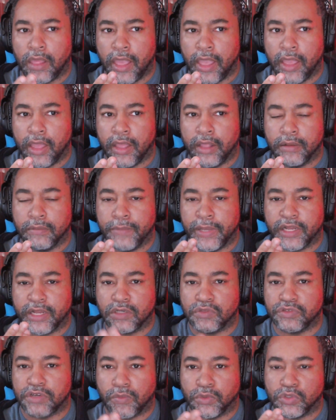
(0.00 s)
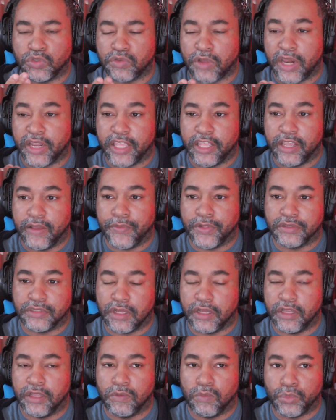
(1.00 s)
And Megatron was trying to get him to
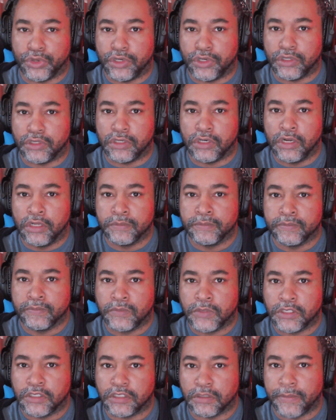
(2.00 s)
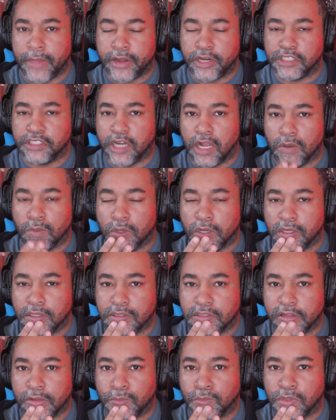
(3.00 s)
tell him where some energon
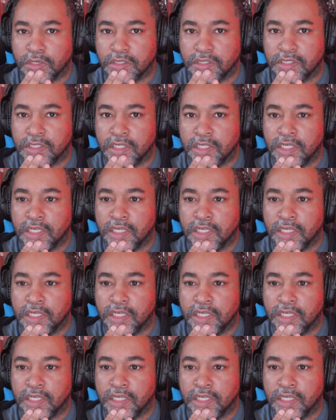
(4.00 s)
was. And once